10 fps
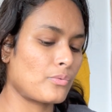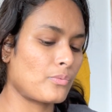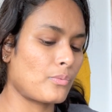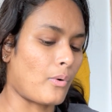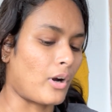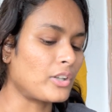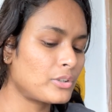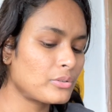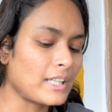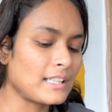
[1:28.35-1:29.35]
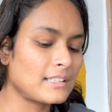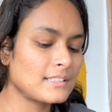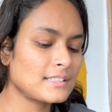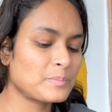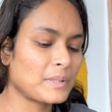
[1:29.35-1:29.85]
want to read
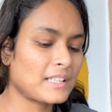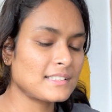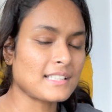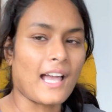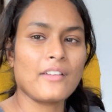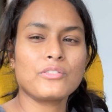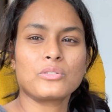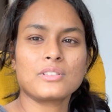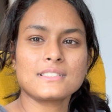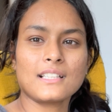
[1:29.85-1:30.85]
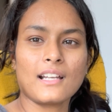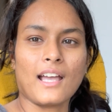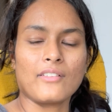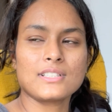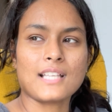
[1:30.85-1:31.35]
this is because I've noticed that I
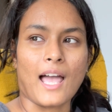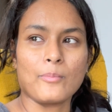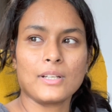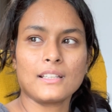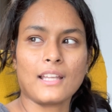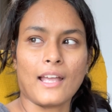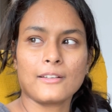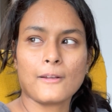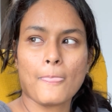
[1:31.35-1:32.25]
have this habit that